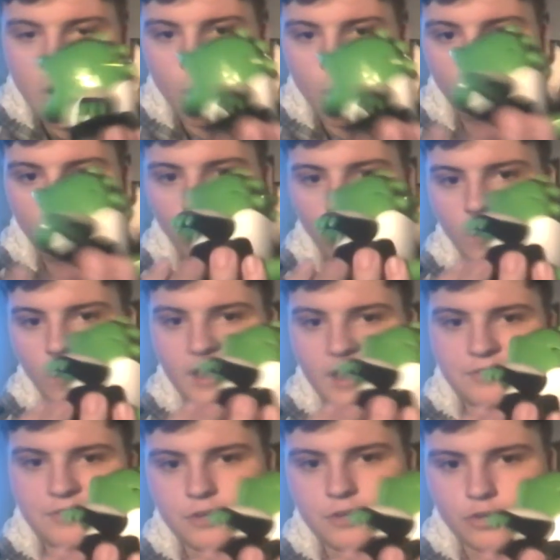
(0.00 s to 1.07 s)
or
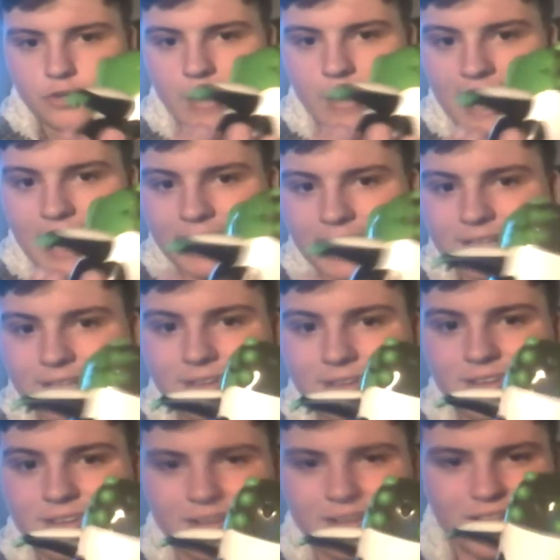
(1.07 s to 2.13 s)
if you're trying
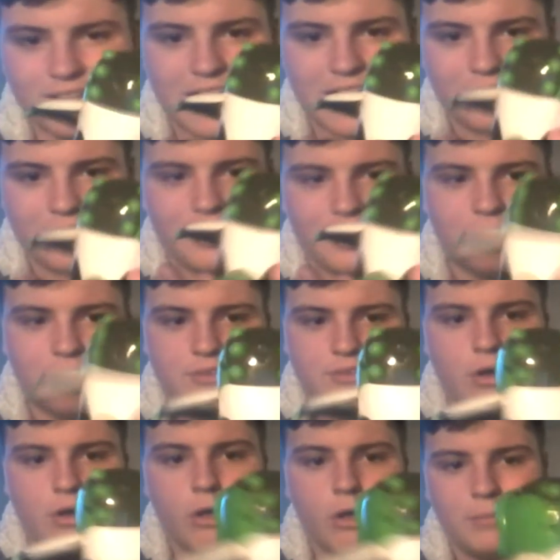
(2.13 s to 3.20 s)
to collect
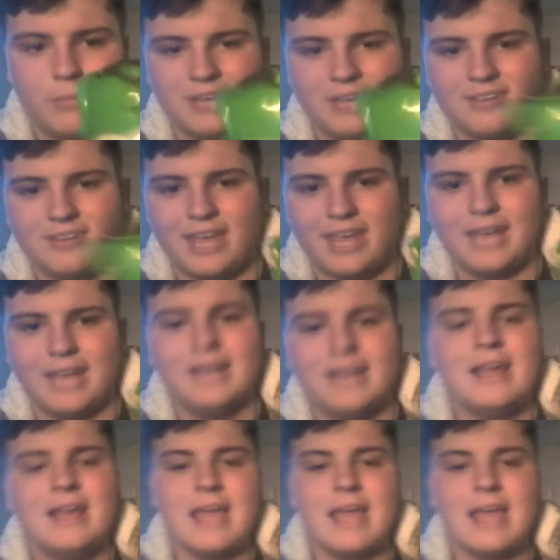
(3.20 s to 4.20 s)
things all Ben 10,